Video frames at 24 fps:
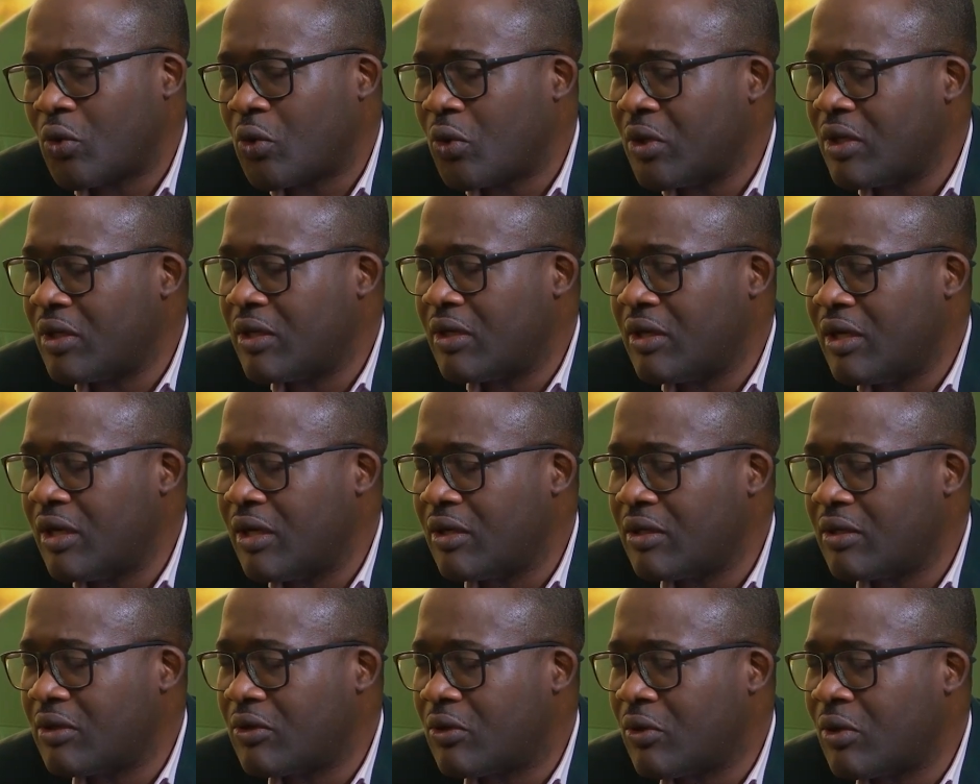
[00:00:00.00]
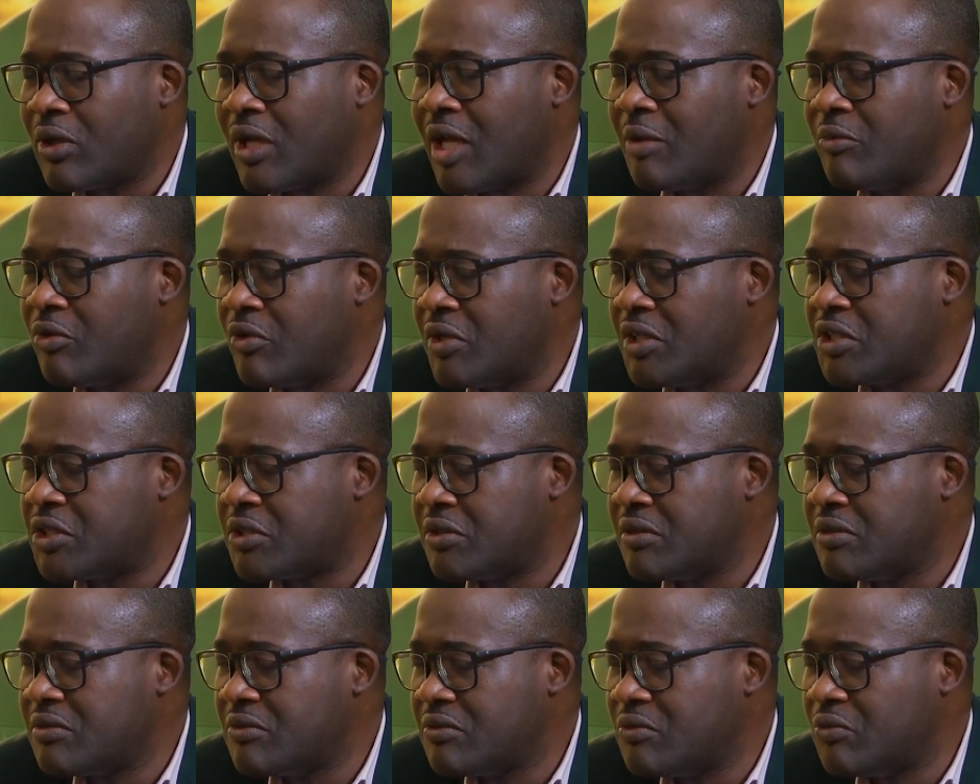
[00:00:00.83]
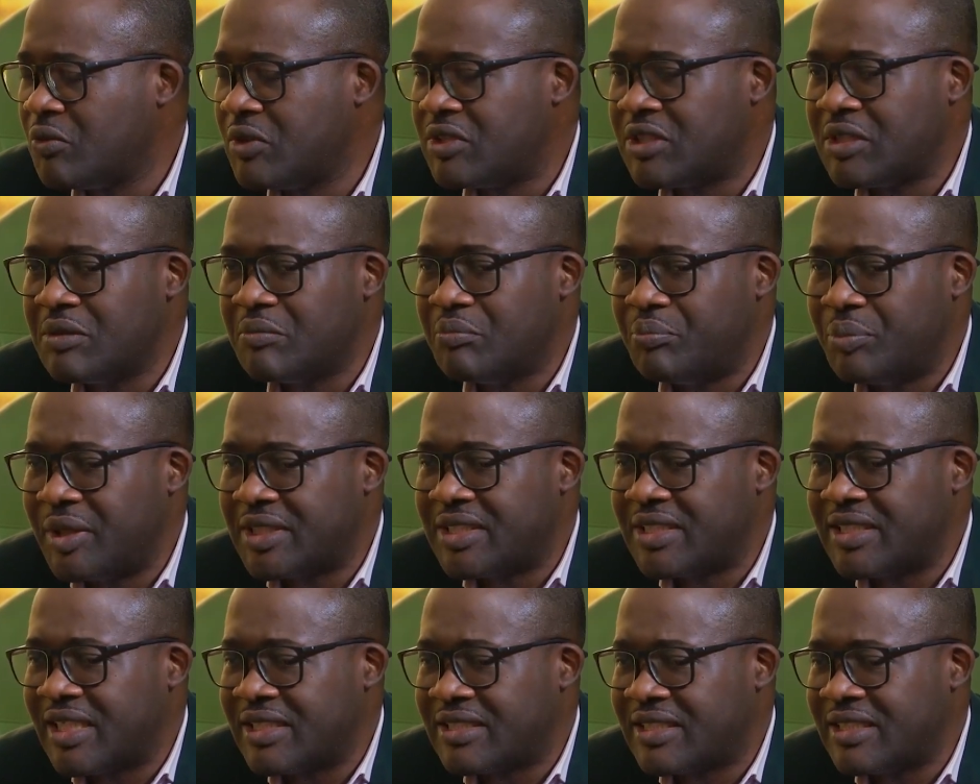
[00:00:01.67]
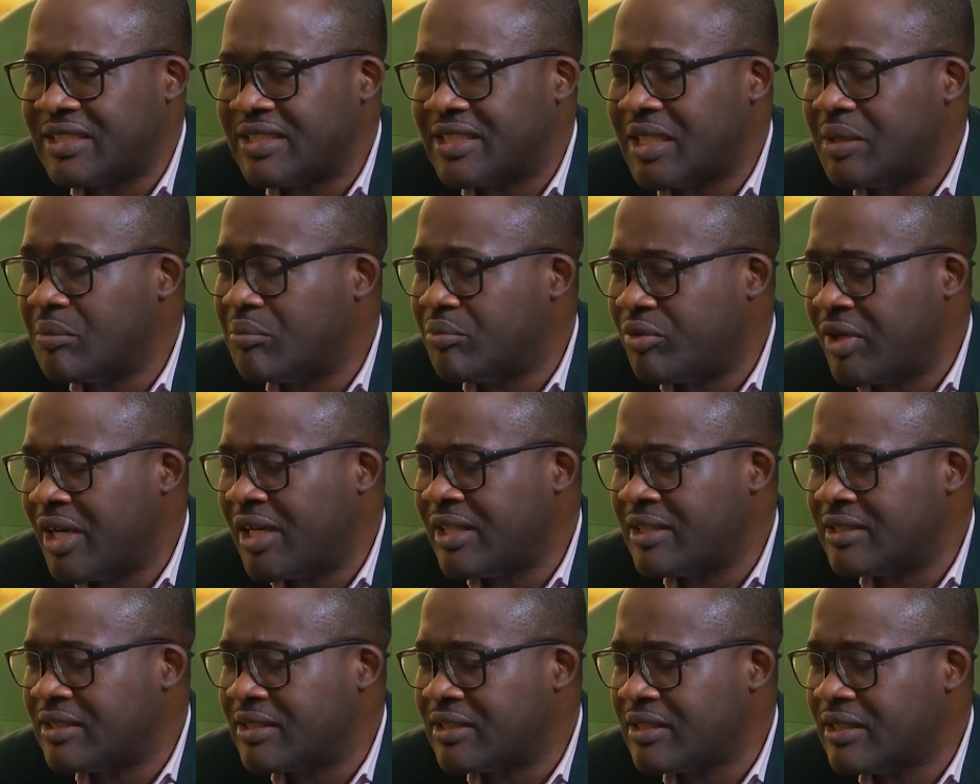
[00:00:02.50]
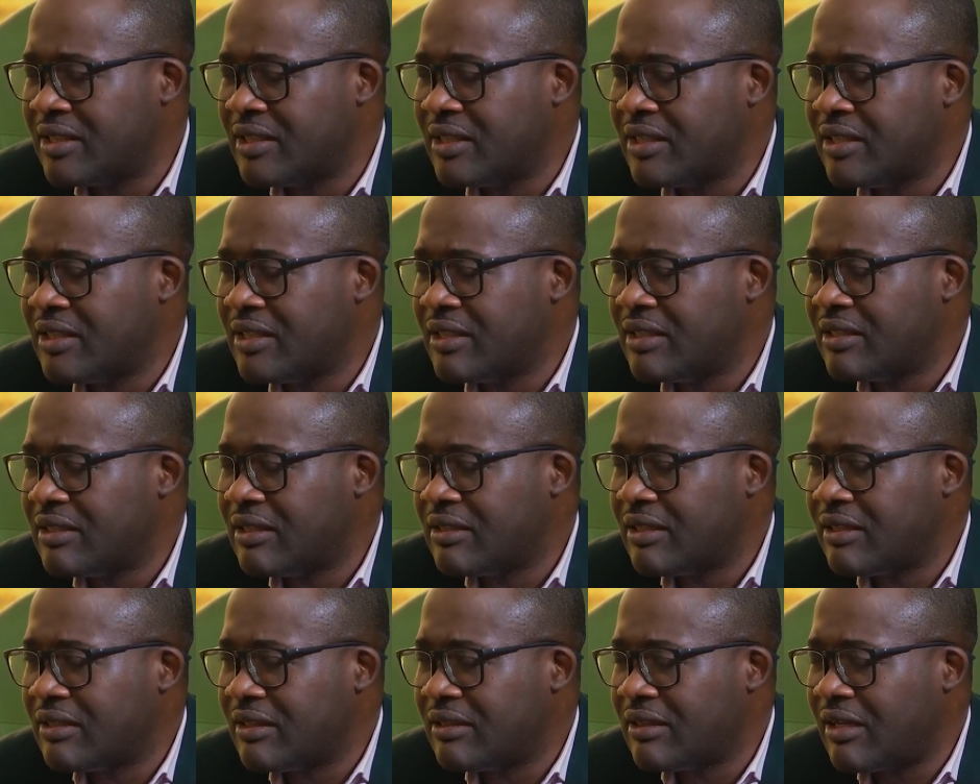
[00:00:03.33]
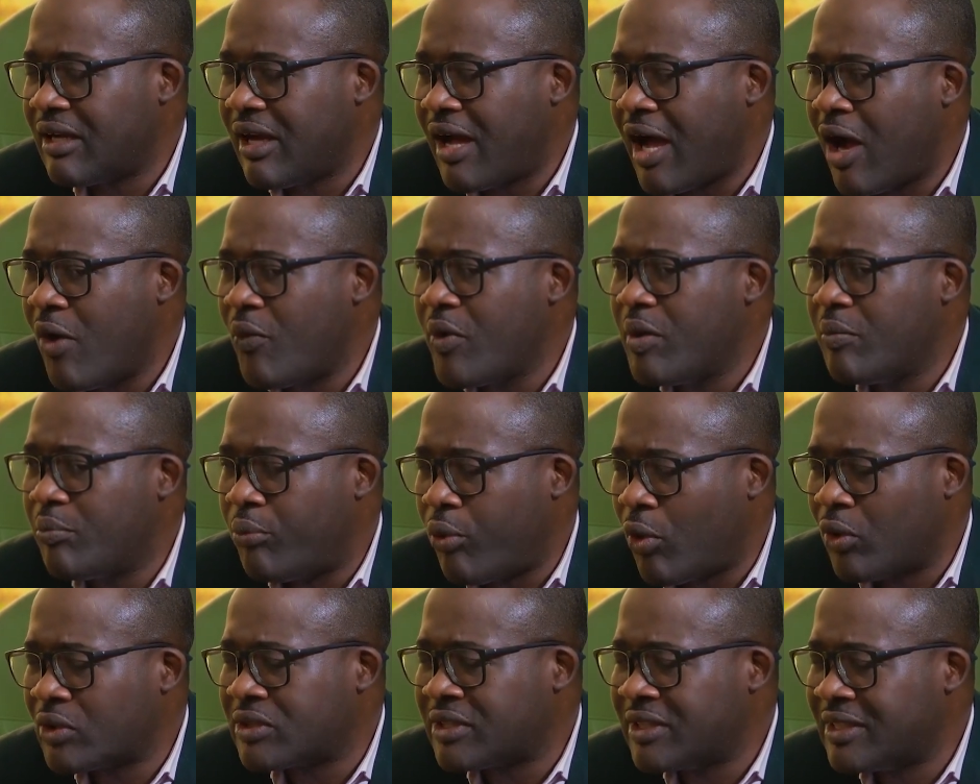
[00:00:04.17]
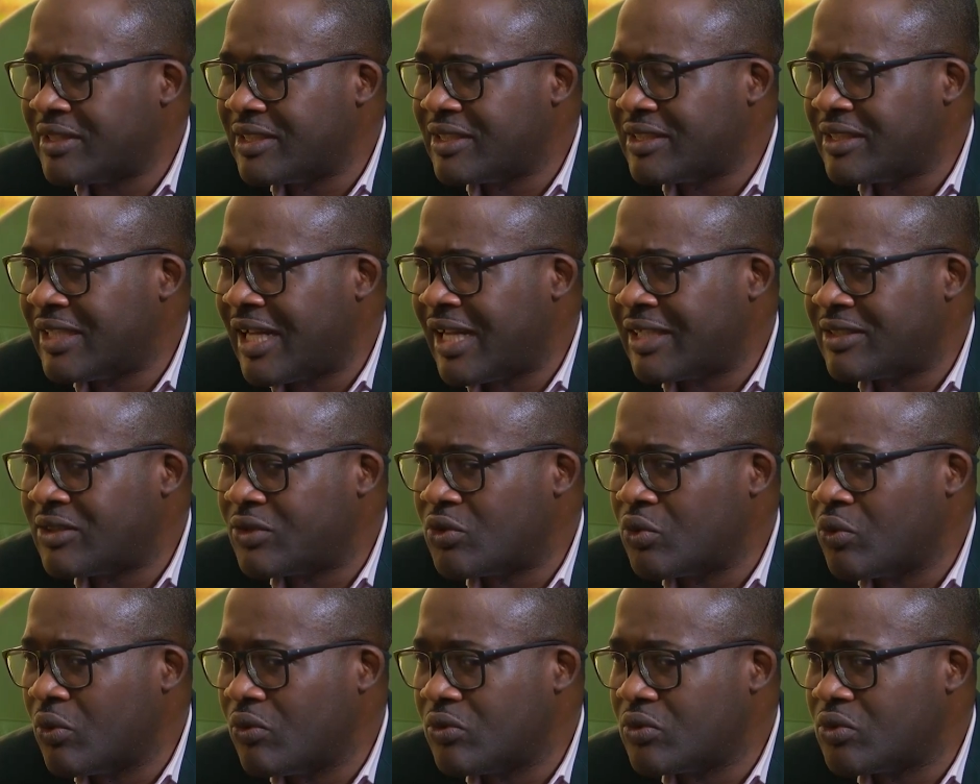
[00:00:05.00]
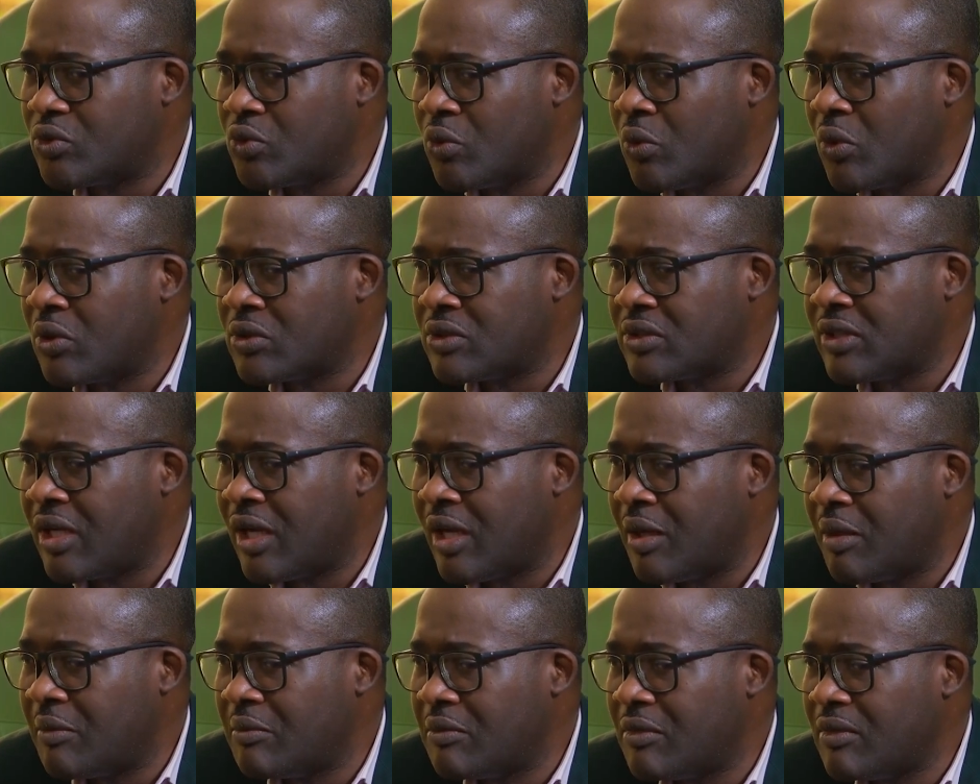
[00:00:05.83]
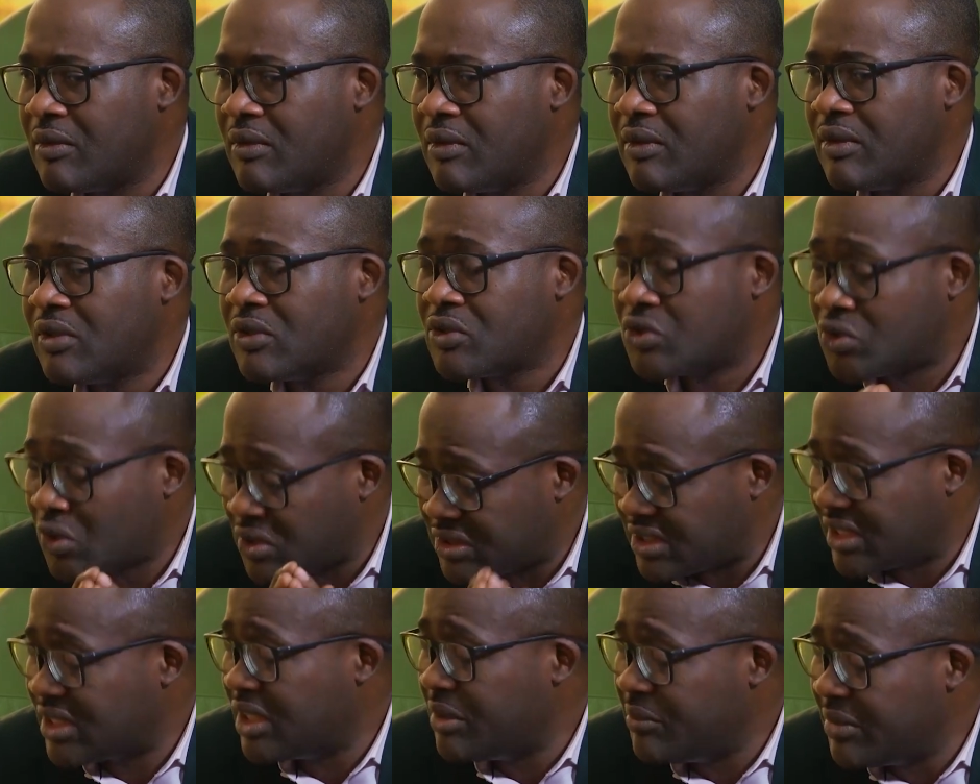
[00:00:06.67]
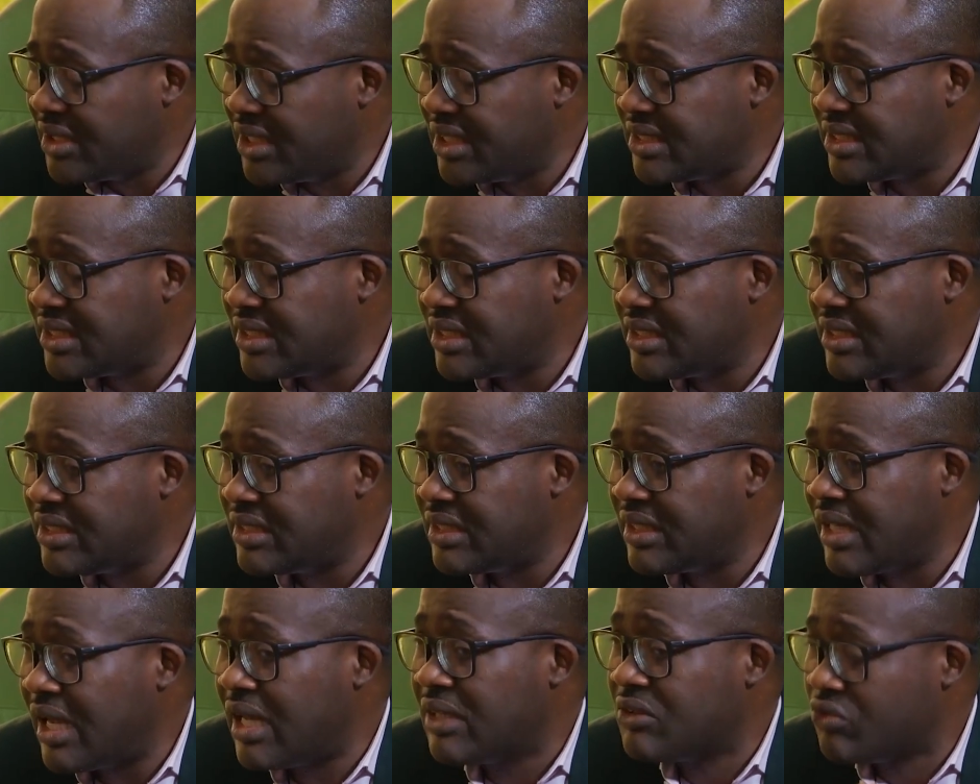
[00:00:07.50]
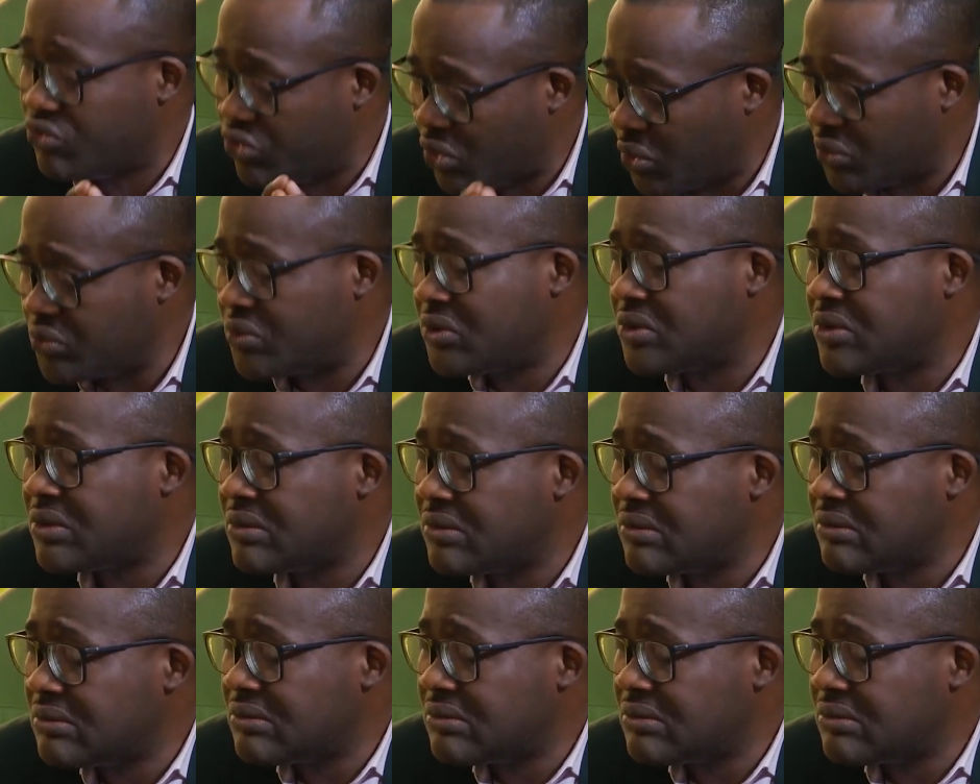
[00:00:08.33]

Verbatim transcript: co uh, collaboration between businesses and brands? How important is that to, towards uh, sustainability and growth?